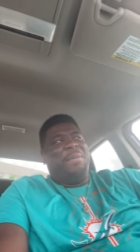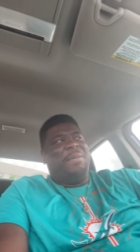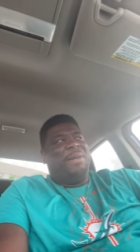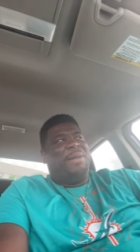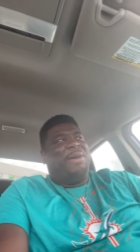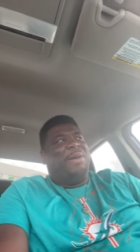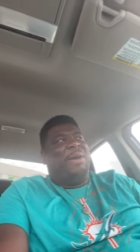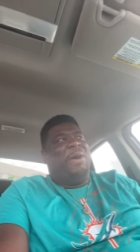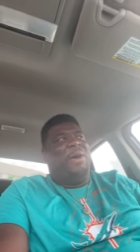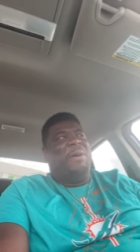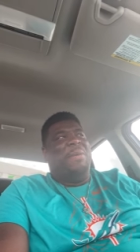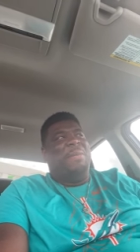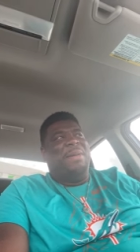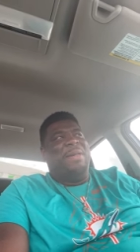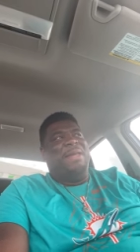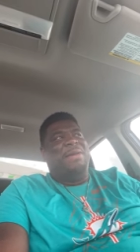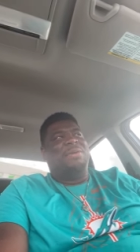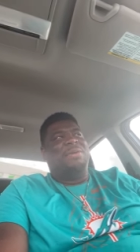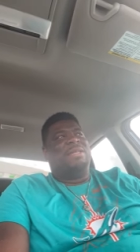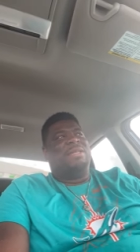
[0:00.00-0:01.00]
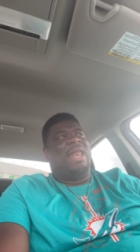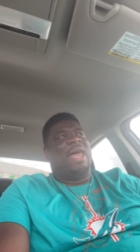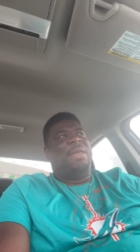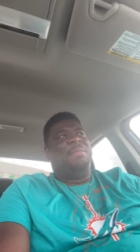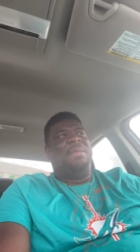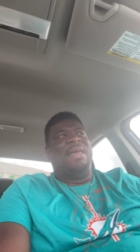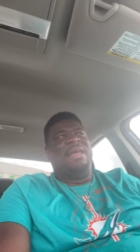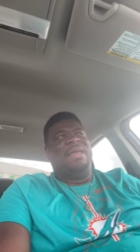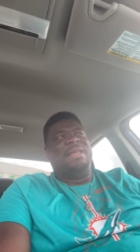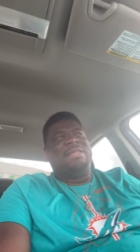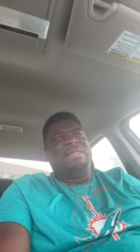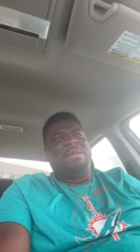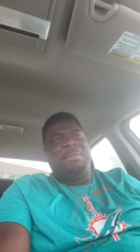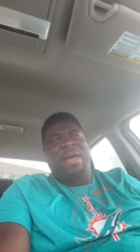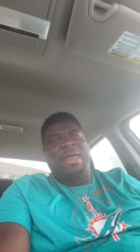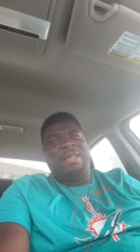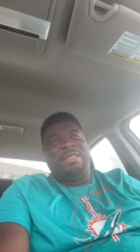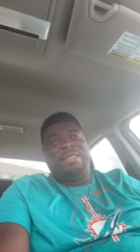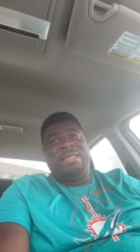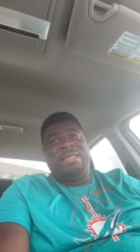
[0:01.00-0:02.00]
my little homie, he was like, man,
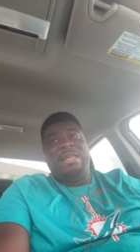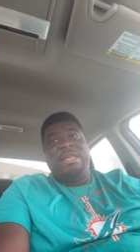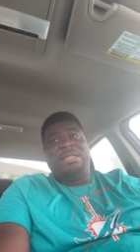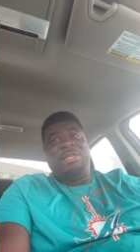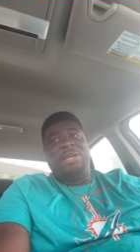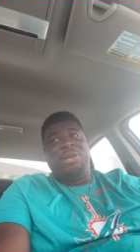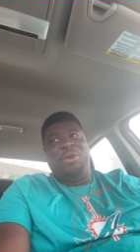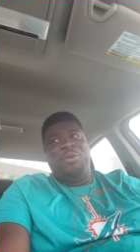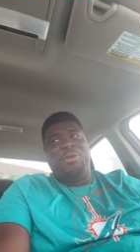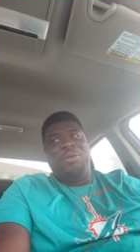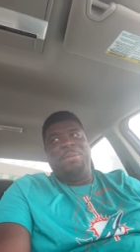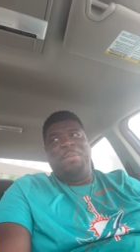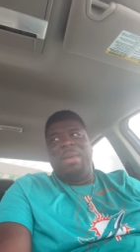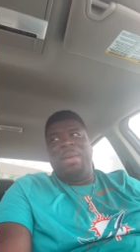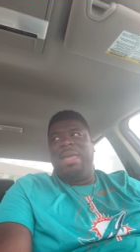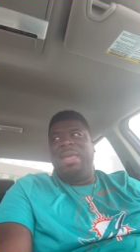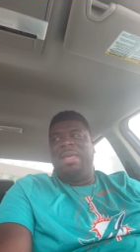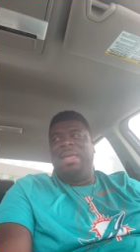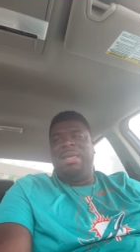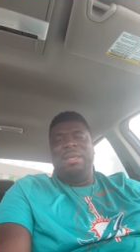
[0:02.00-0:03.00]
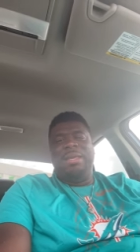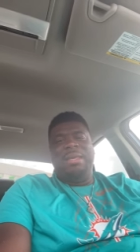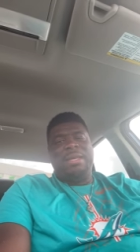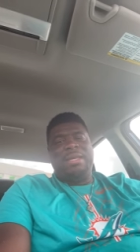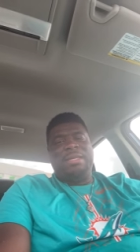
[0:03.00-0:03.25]
somebody snitching on you, man.